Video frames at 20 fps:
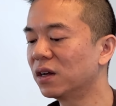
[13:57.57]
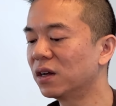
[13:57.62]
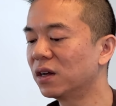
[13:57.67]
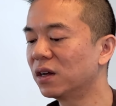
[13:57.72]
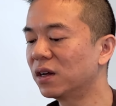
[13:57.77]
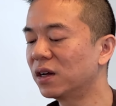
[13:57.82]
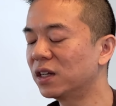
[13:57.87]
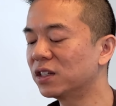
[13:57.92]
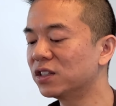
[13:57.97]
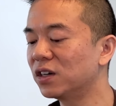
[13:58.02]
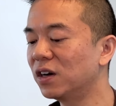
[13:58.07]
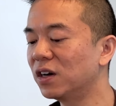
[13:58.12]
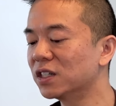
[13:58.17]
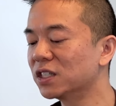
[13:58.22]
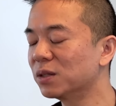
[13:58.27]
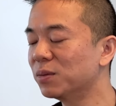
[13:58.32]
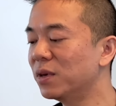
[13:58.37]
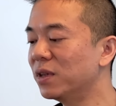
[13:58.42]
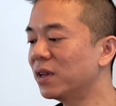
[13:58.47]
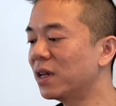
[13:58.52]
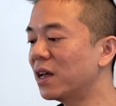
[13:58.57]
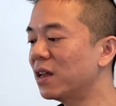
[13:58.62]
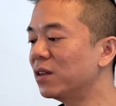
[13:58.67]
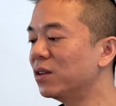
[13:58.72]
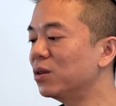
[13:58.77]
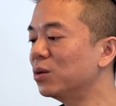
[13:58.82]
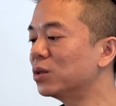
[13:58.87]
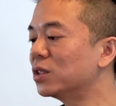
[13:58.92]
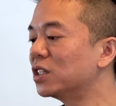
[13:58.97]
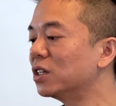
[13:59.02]
That's awesome, and that
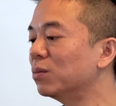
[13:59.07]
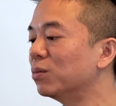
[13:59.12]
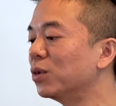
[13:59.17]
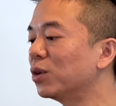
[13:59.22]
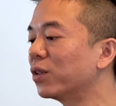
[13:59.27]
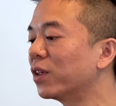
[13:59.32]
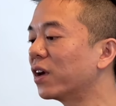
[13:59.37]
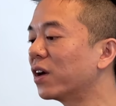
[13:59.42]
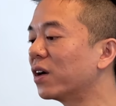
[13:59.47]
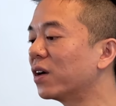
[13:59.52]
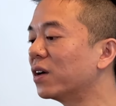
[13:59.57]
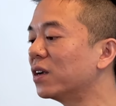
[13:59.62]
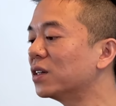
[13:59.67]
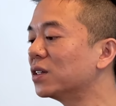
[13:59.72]
new symbol there is